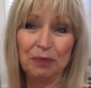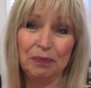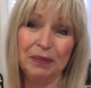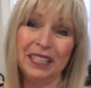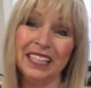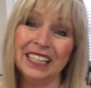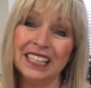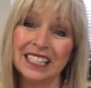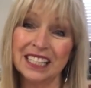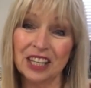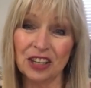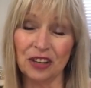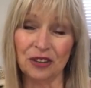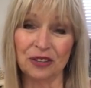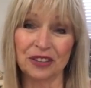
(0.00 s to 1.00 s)
But it is
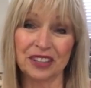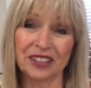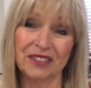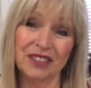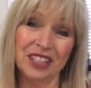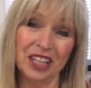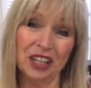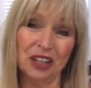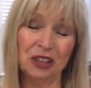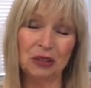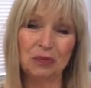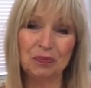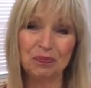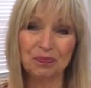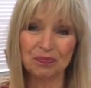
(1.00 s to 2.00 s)
cute,
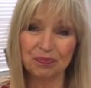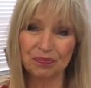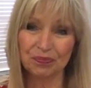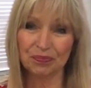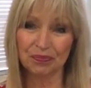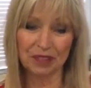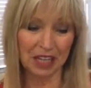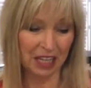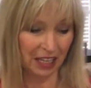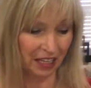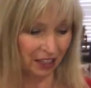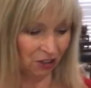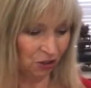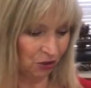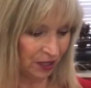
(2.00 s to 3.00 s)
so,
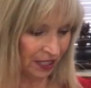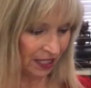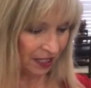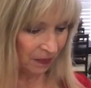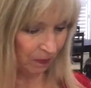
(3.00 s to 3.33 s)
and who is this